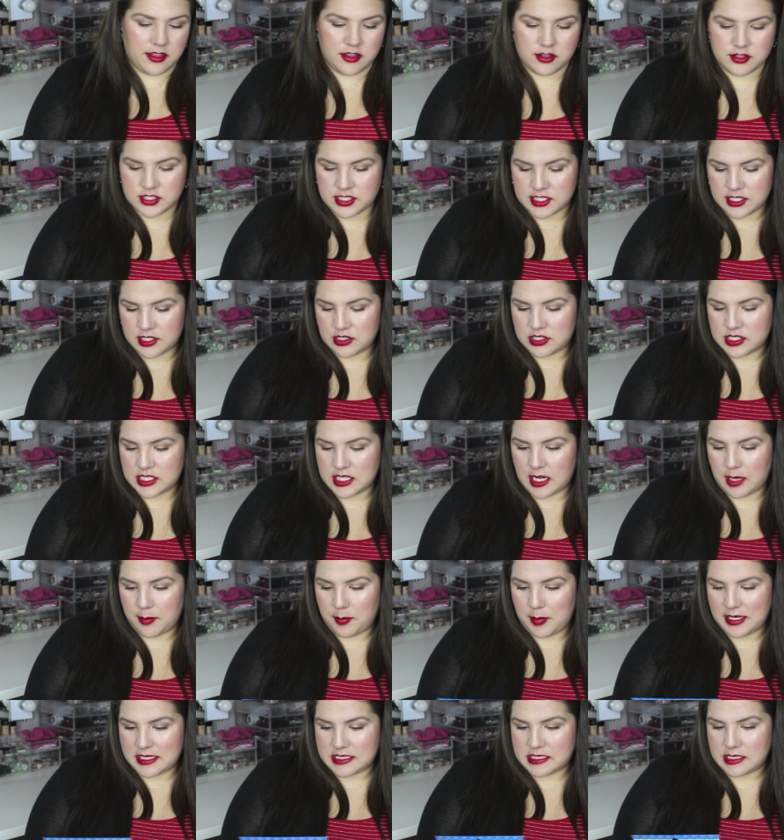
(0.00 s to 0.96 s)
other stickers that
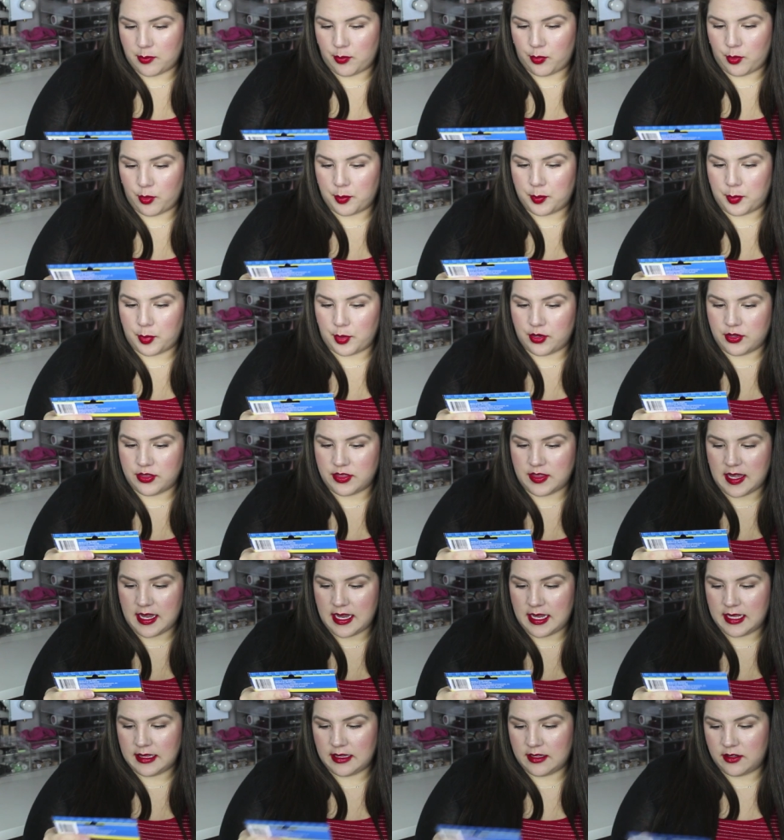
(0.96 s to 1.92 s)
I picked up were
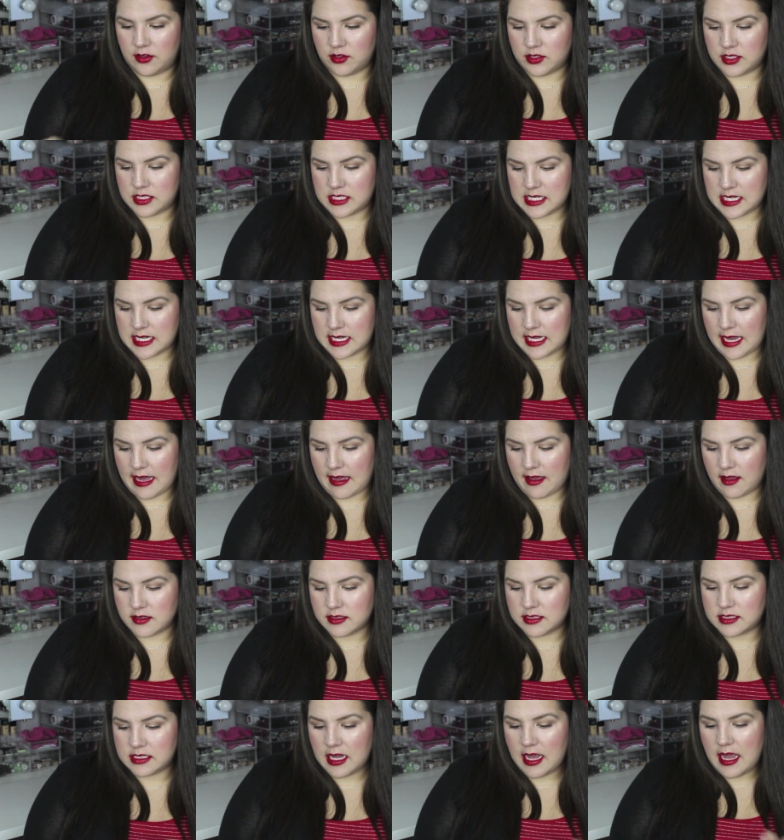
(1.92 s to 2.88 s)
birthday little
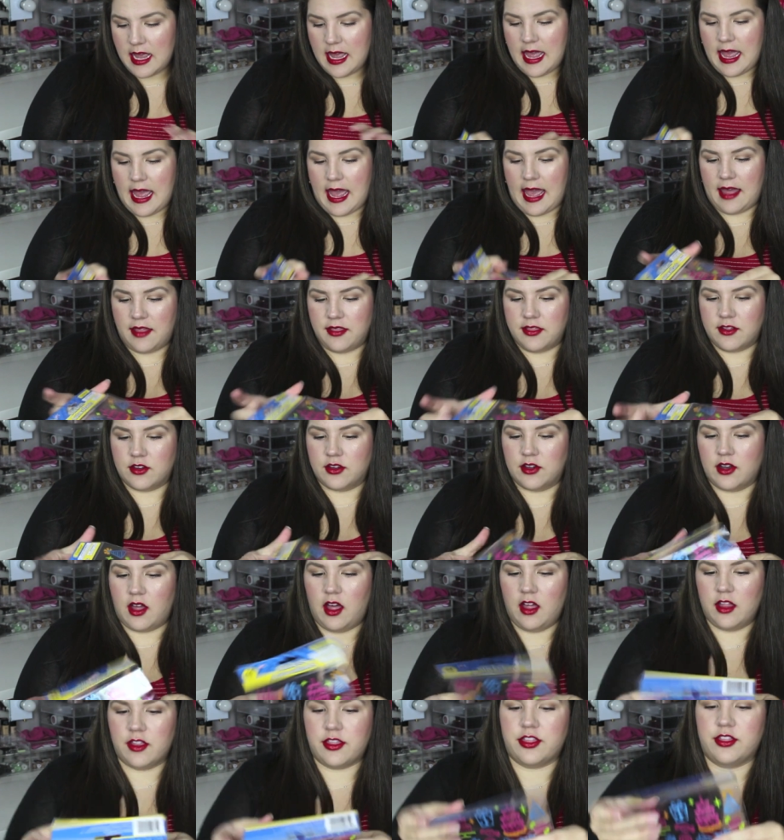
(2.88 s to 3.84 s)
decals. And they're
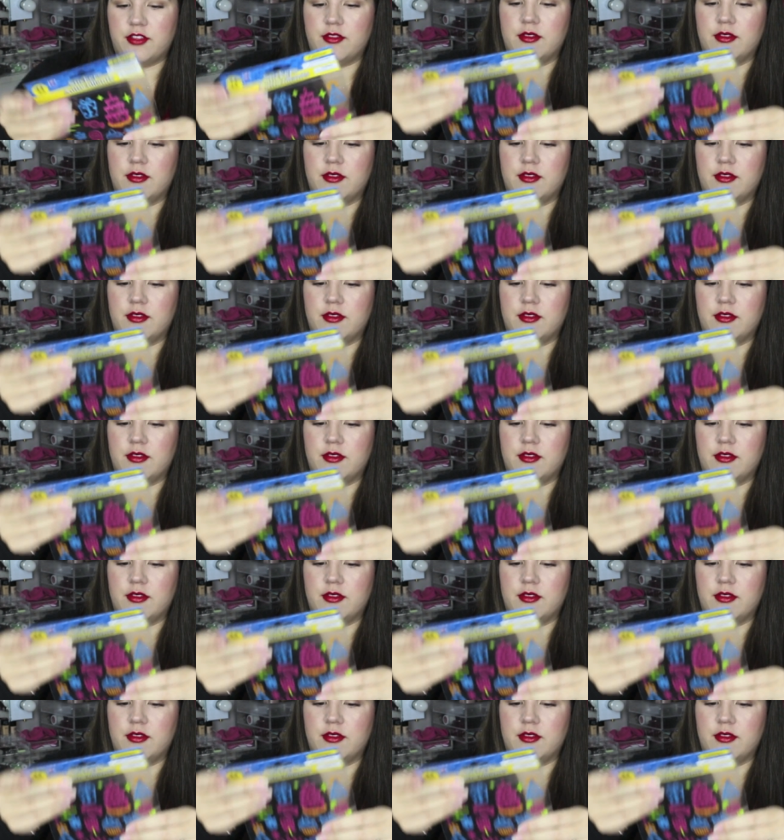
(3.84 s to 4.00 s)
not